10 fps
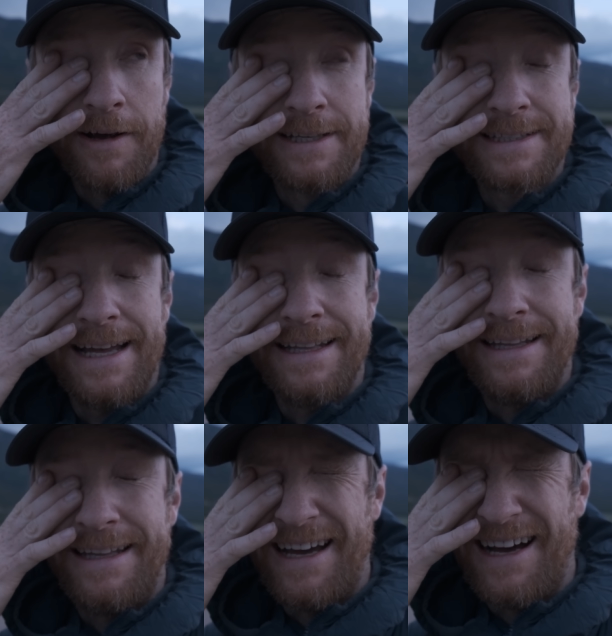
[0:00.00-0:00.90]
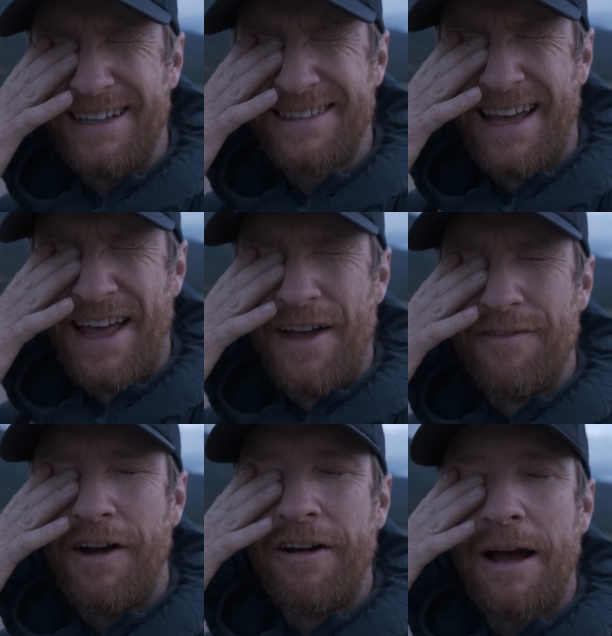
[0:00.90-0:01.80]
sand in the eyes.
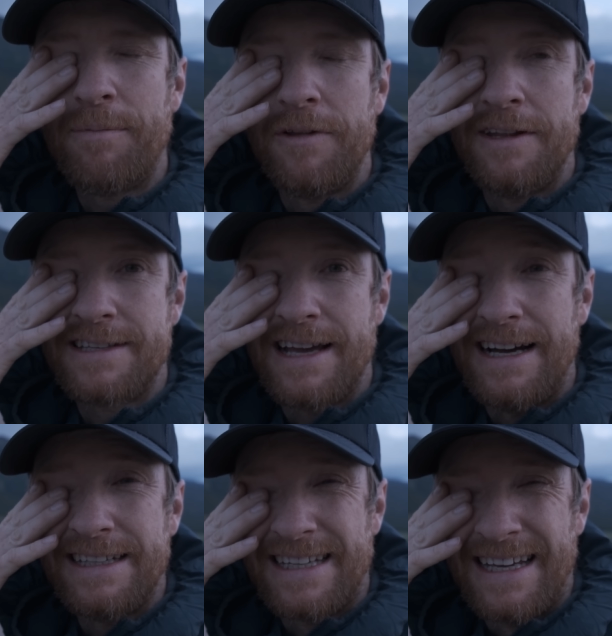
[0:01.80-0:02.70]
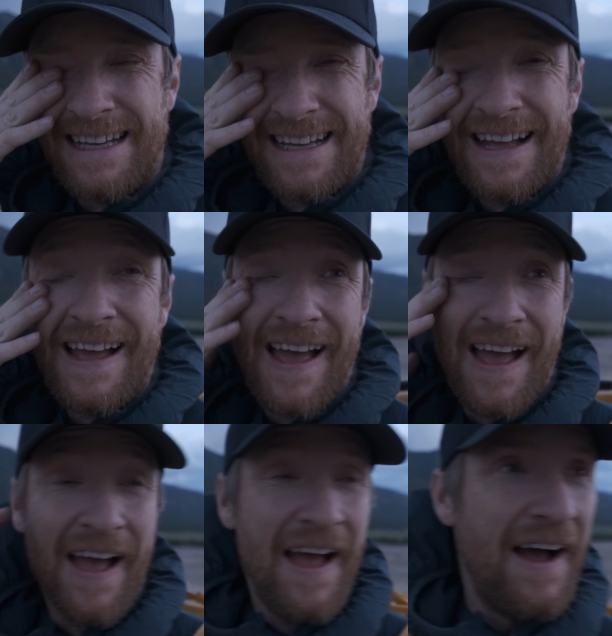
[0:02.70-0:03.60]
Very happy with this, guys.
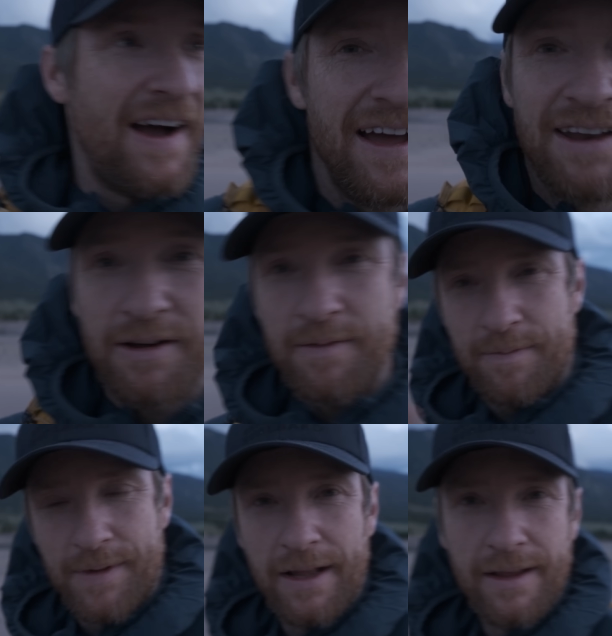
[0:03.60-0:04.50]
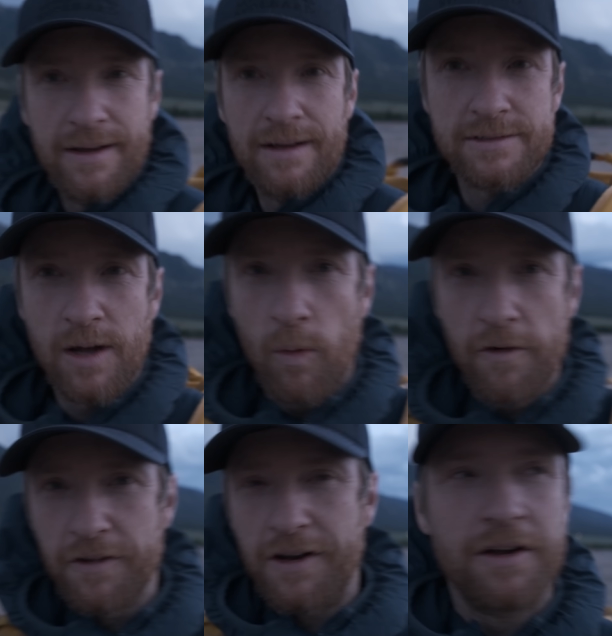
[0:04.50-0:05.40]
Anyway, I'll stop
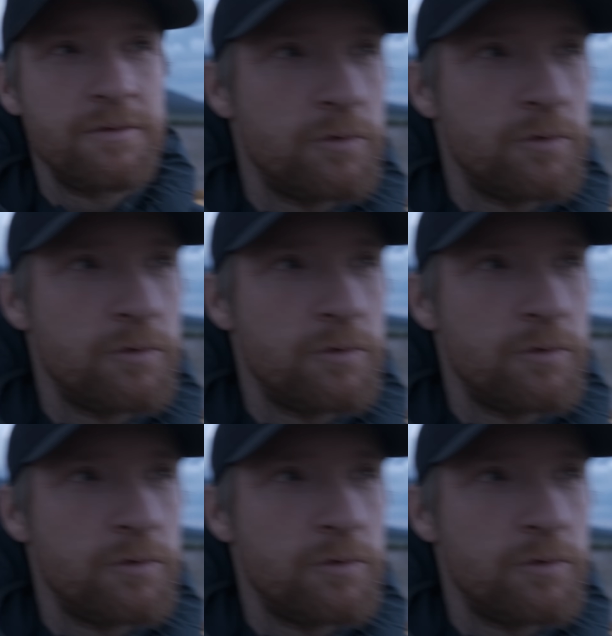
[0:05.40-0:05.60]
waffling on